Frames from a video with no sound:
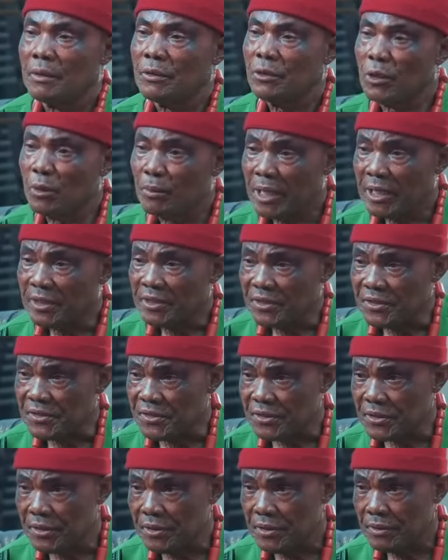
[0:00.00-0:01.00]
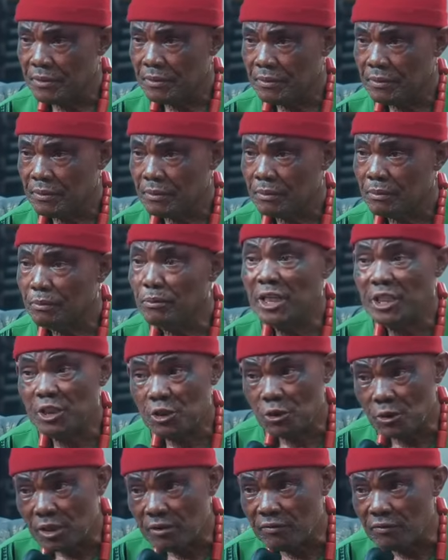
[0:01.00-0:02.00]
Your Majesty, may
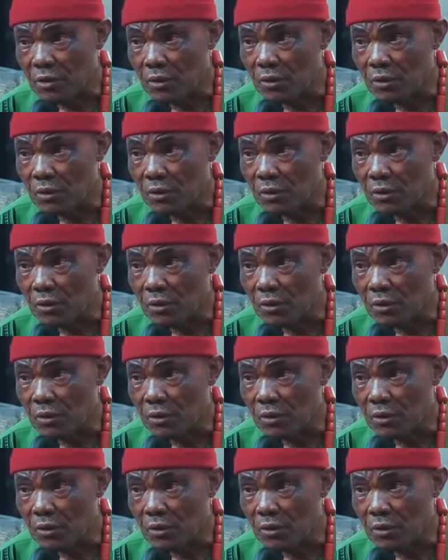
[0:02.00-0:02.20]
you live